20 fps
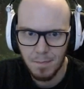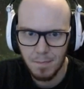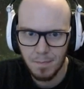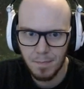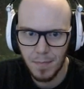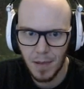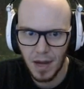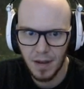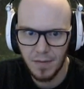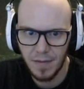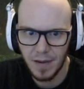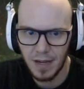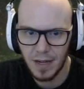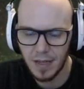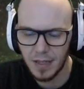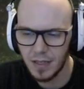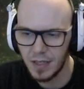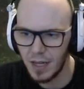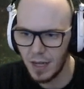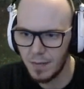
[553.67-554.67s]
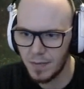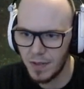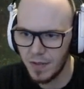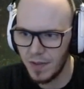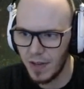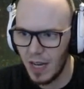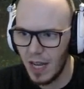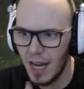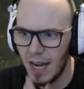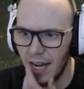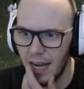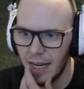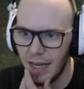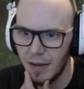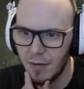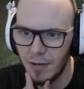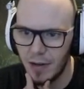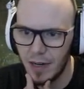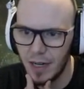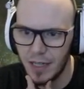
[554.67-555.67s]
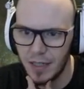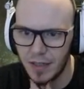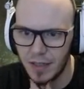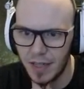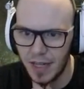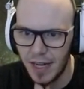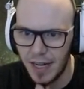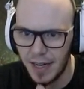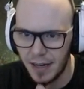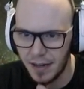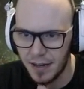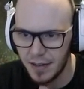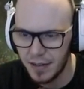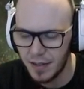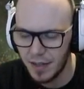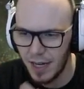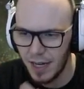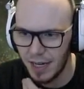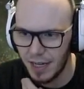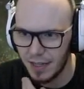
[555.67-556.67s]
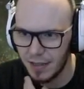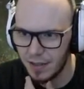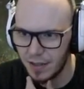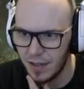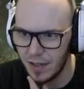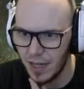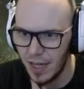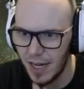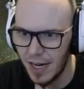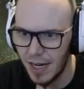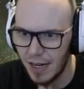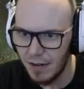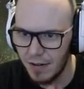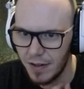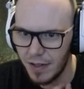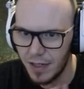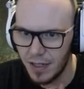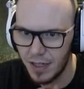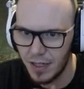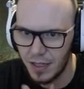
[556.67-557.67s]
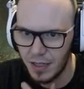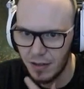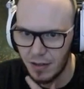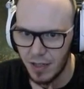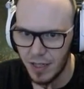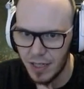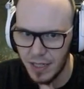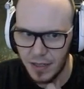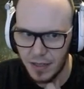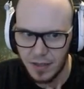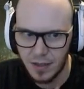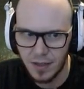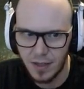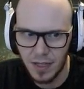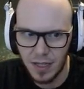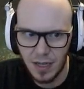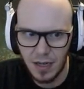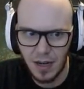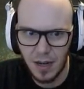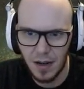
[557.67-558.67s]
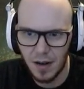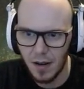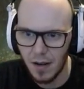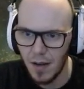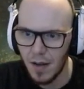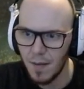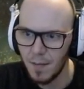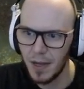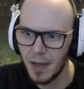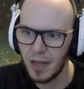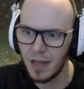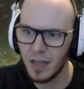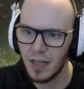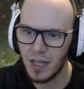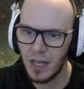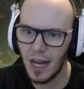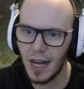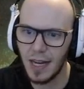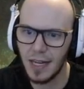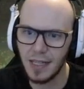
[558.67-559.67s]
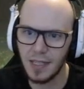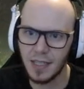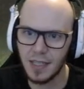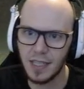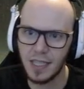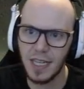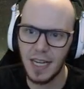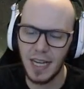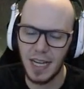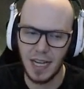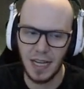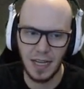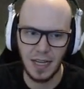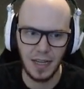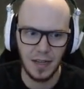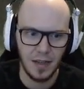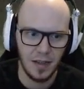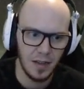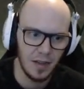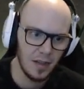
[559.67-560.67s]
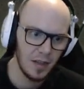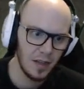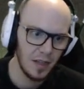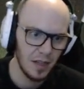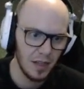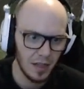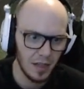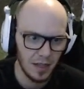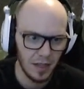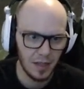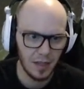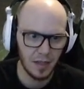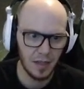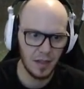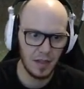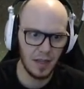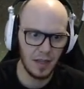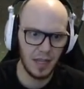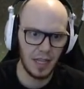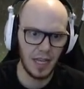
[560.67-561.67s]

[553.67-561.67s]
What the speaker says: But I think in terms of lighting wise, yeah, because like it's just lighter and darker, I guess. I don't know. But you can kind of see what